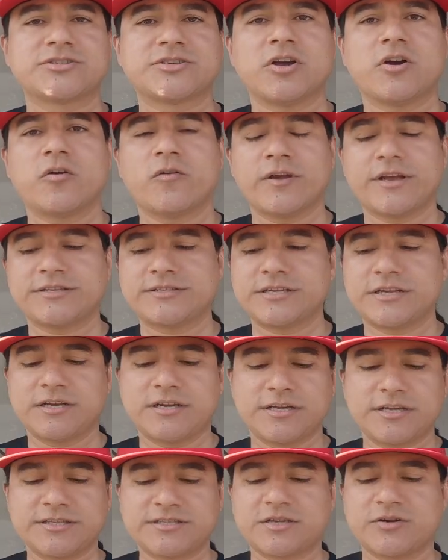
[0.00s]
So it's
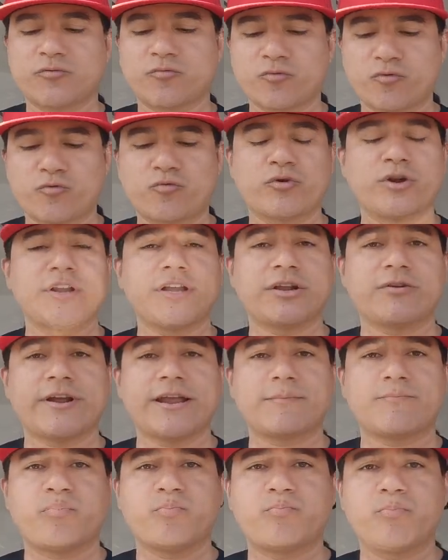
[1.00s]
a really
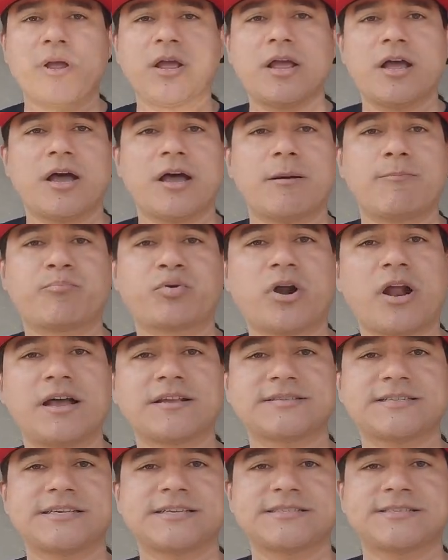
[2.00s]
great
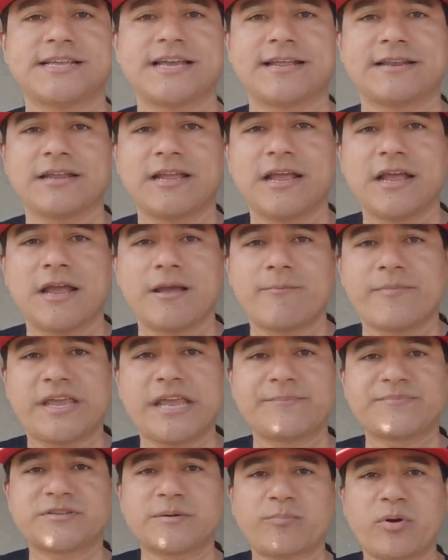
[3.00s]
process that
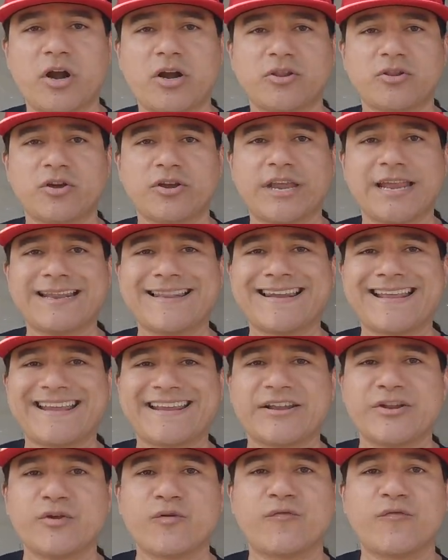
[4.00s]
keeps the part looking
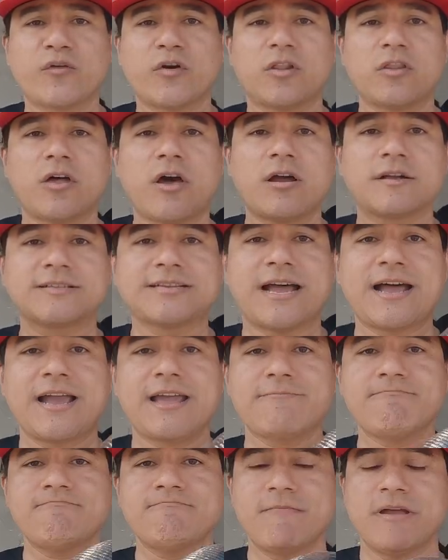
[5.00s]
like new for a long time.